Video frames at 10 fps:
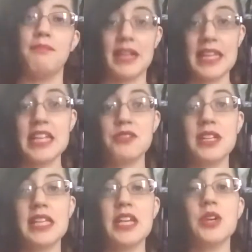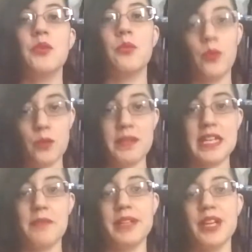My Linktree link will be
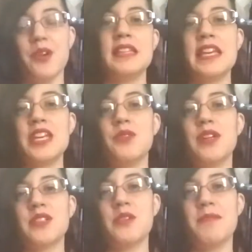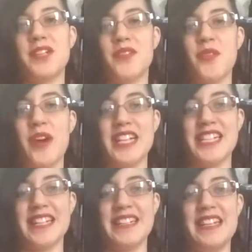down below. Thank you all so much for
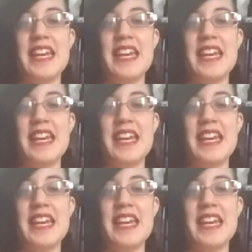watching.